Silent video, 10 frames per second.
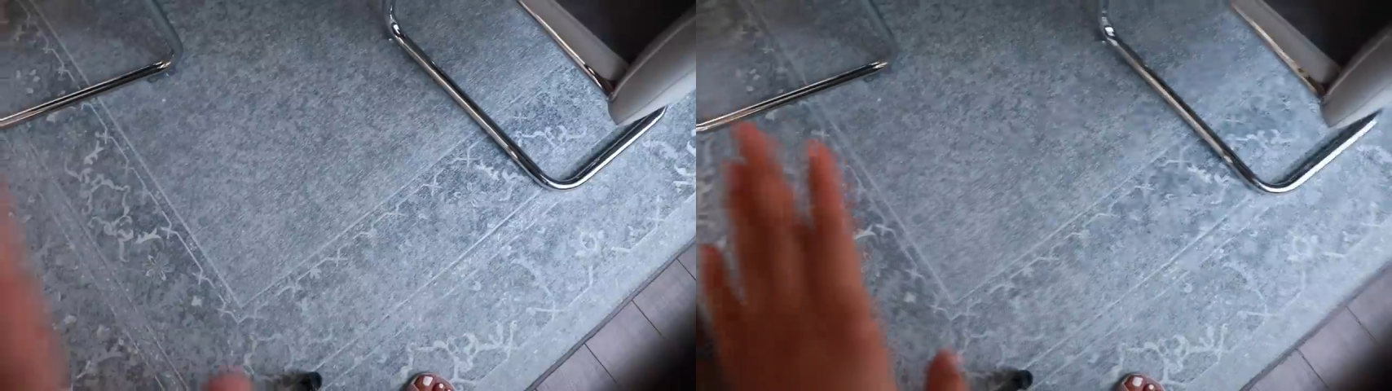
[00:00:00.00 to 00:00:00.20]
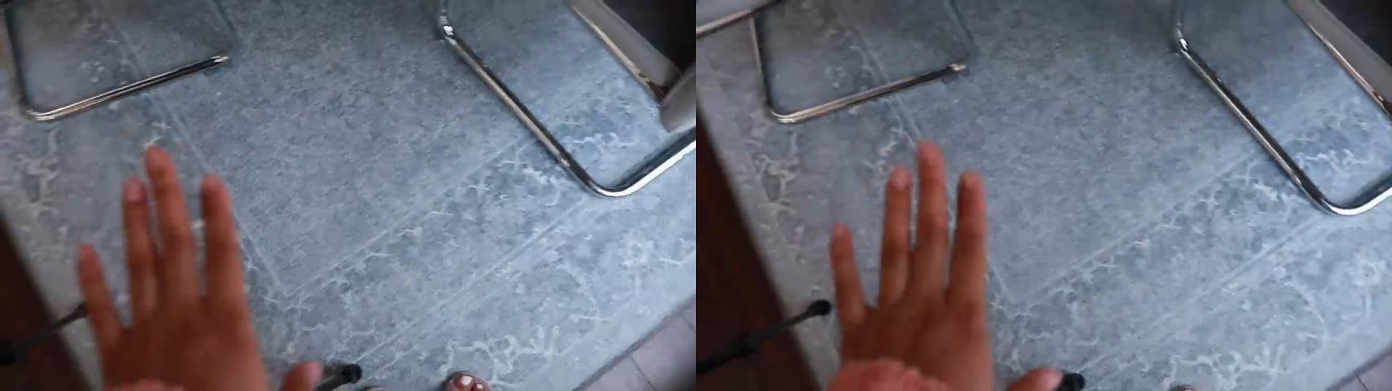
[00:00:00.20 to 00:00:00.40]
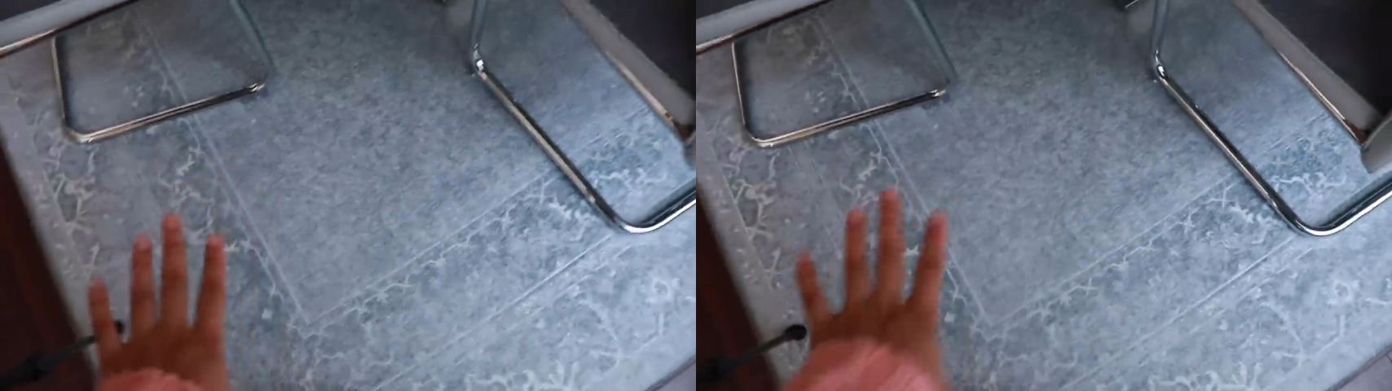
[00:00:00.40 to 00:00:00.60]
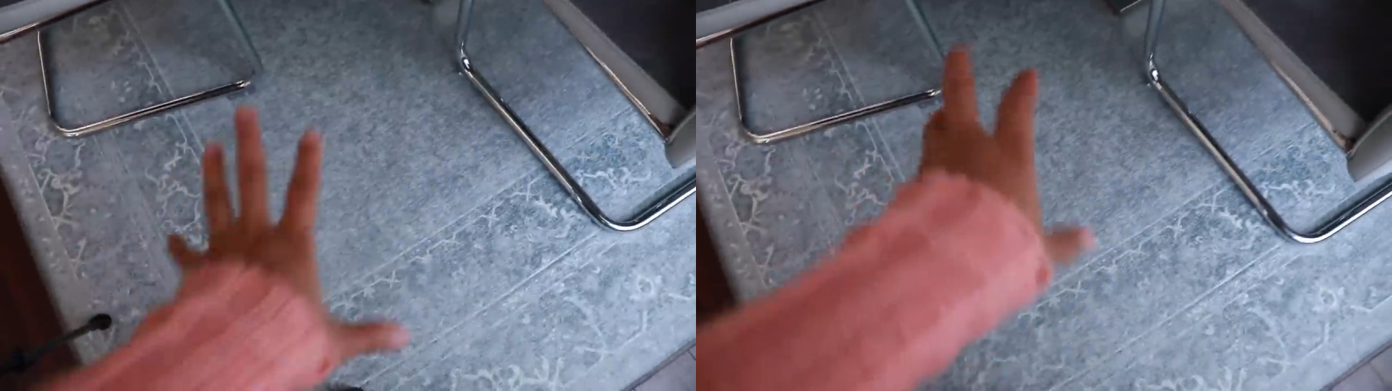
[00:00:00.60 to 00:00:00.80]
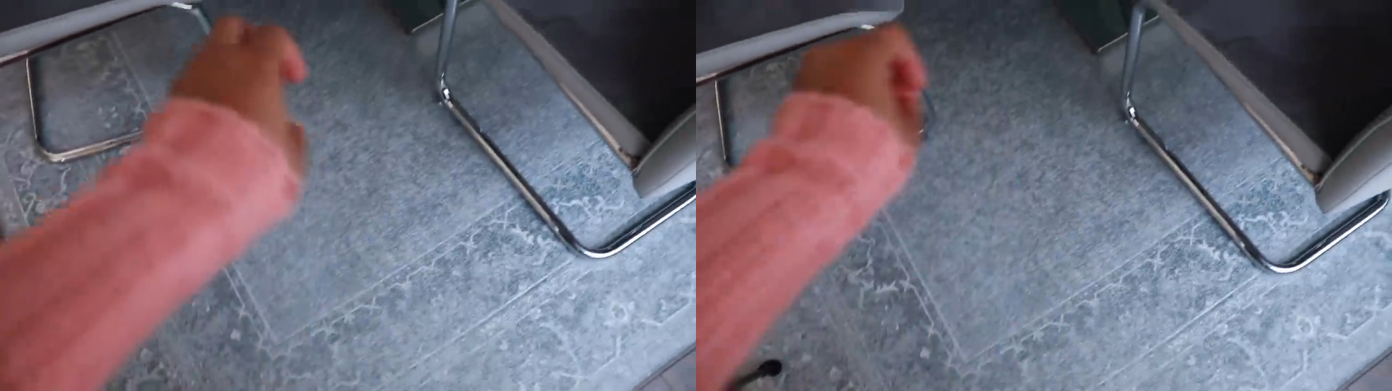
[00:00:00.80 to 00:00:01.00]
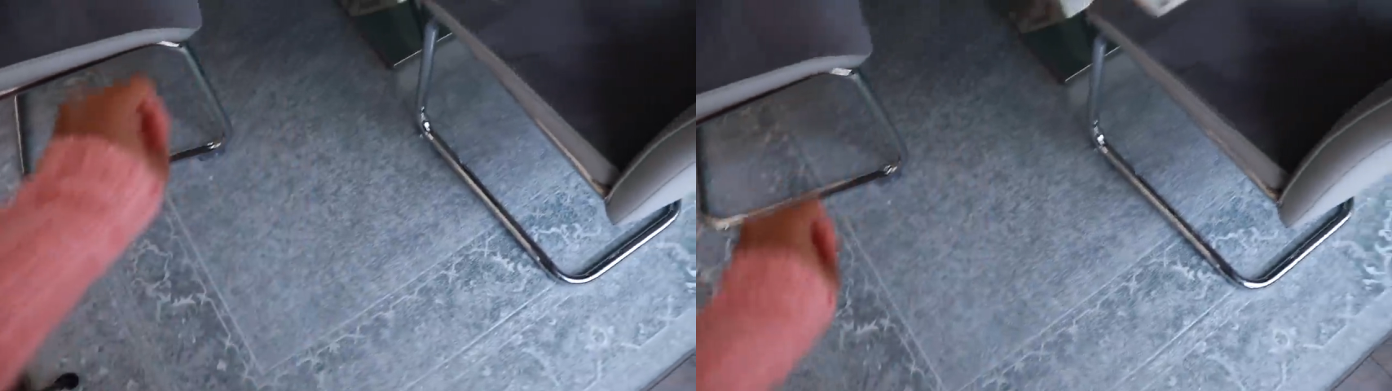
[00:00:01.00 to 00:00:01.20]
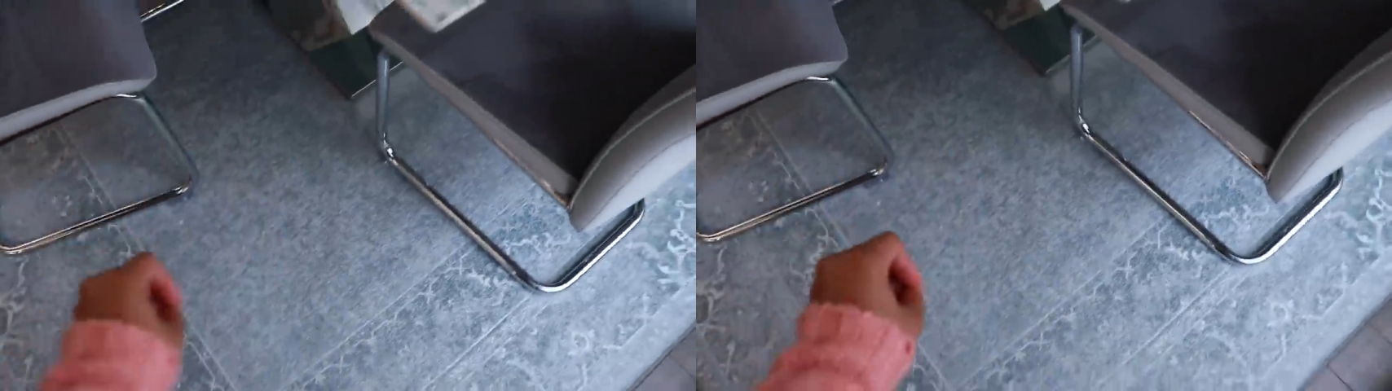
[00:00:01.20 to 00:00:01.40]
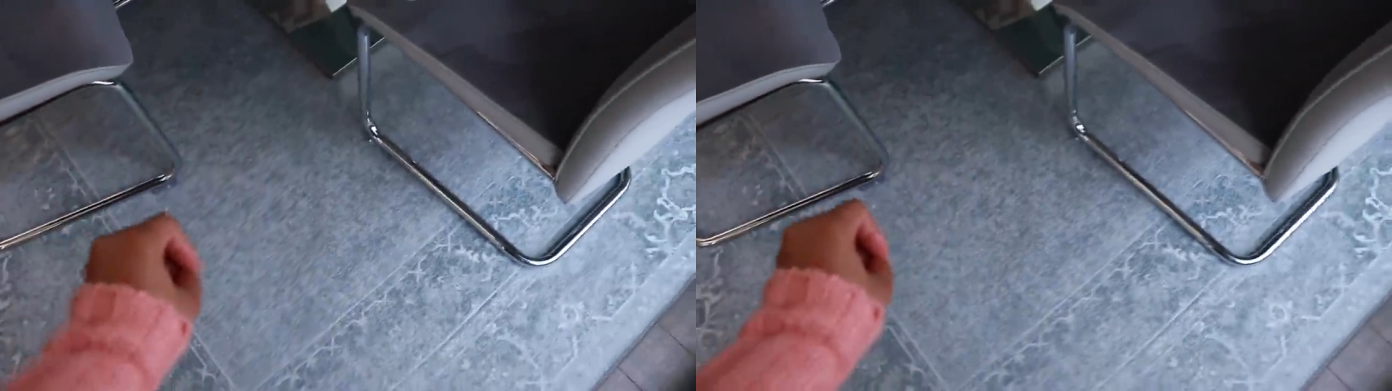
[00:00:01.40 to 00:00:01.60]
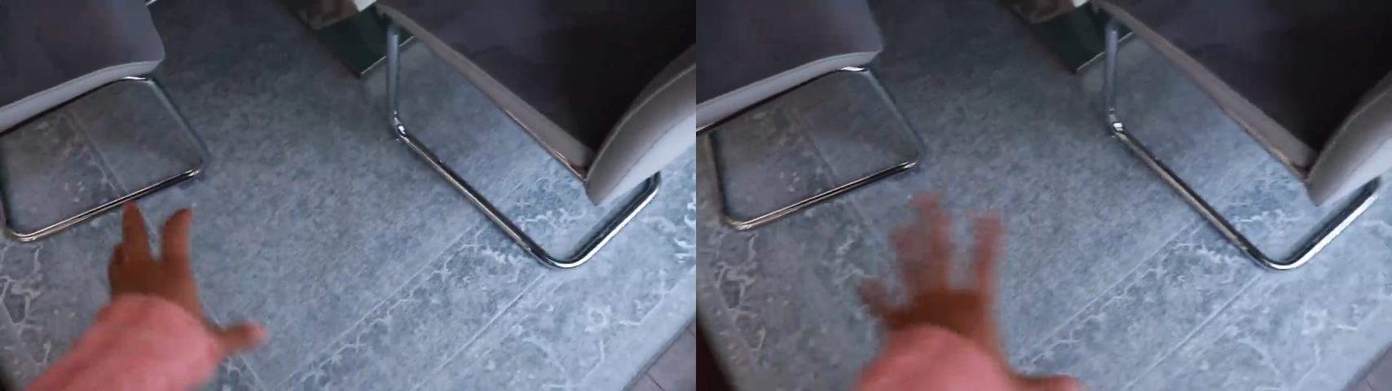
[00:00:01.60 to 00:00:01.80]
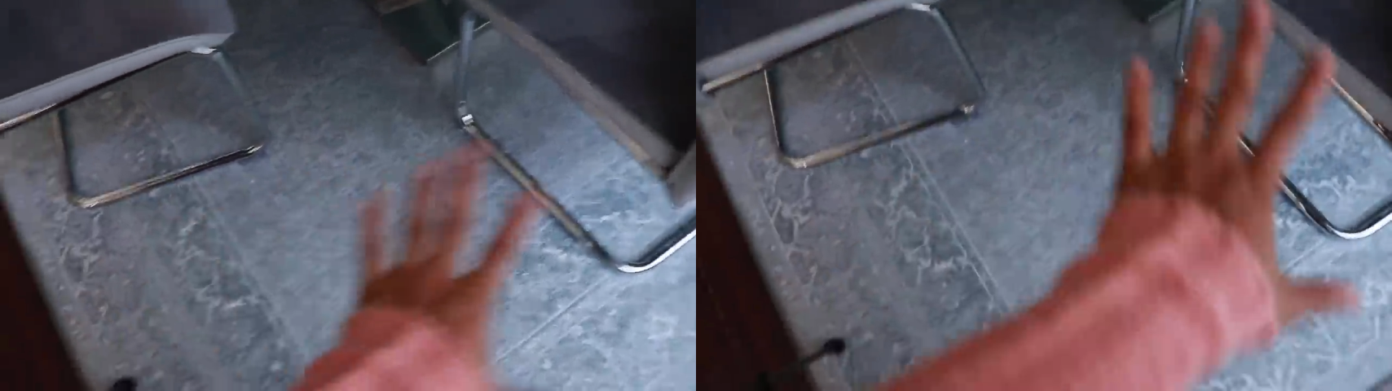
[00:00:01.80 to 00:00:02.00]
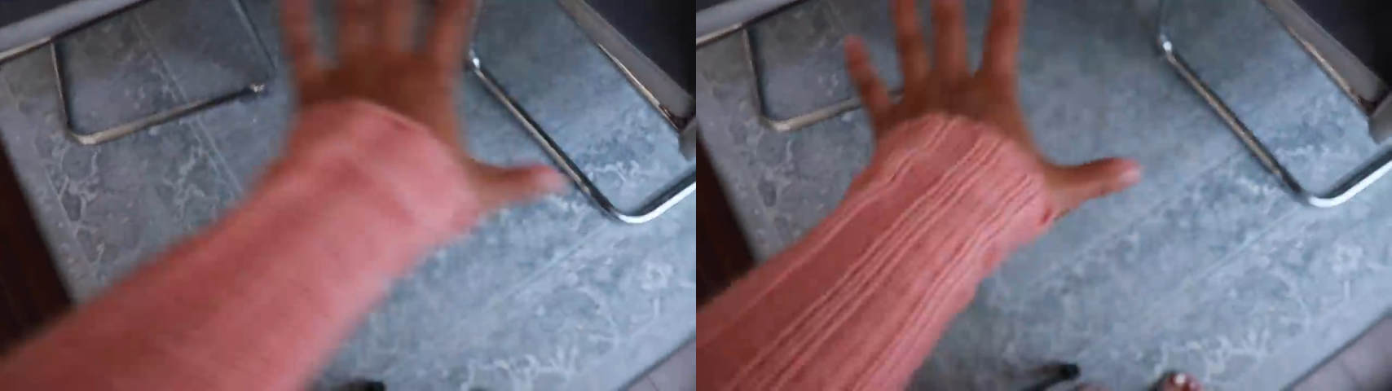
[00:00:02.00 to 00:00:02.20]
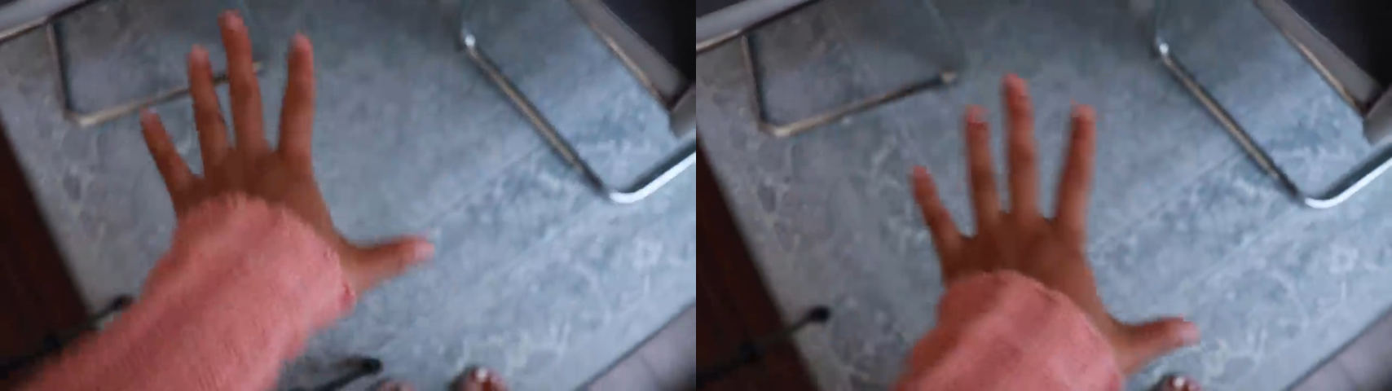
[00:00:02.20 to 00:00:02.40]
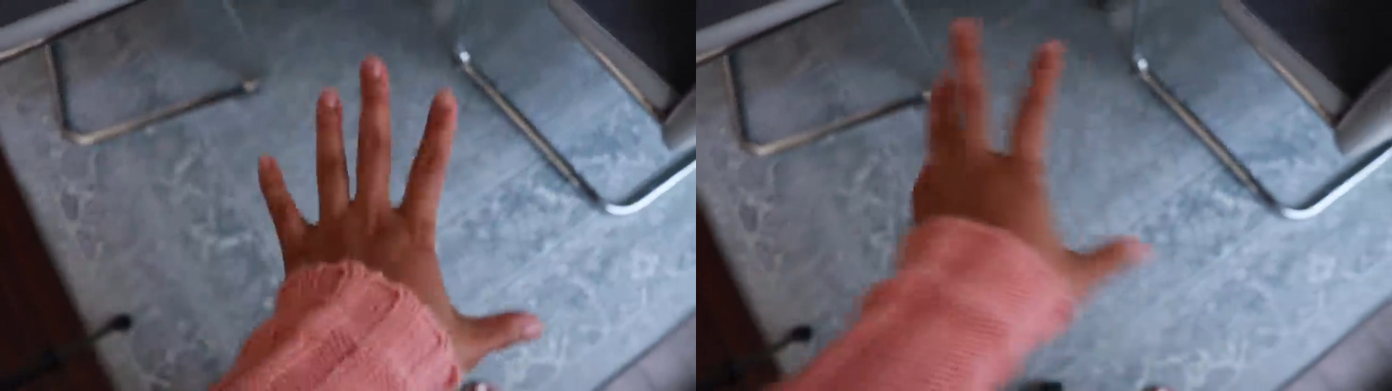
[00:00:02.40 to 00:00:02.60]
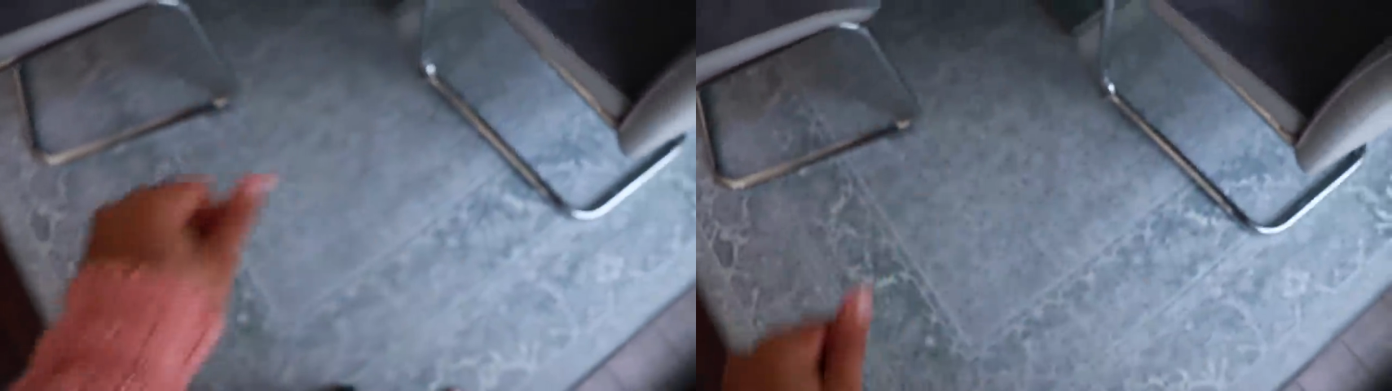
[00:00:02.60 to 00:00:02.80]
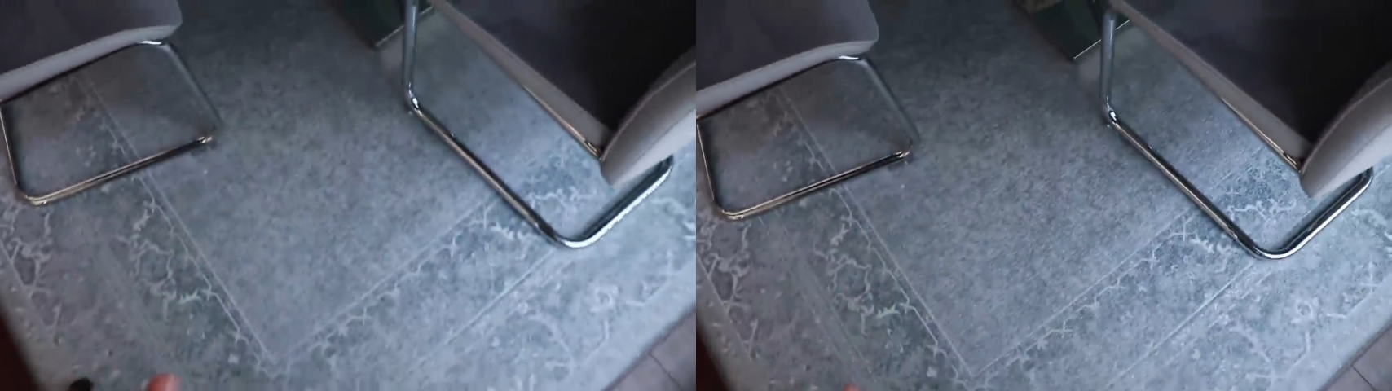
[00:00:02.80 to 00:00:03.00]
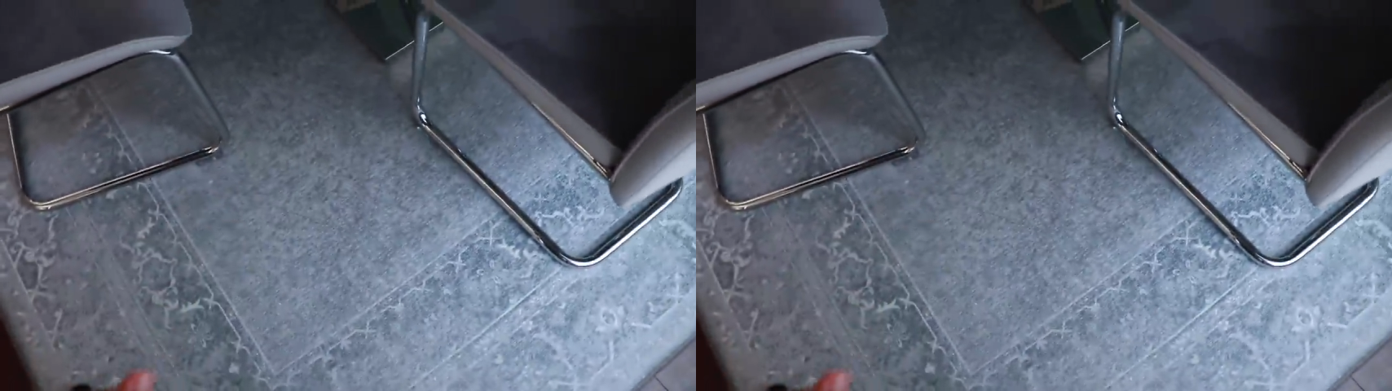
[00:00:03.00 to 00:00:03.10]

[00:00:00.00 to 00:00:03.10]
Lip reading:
No face is visible, so there are no lips to read.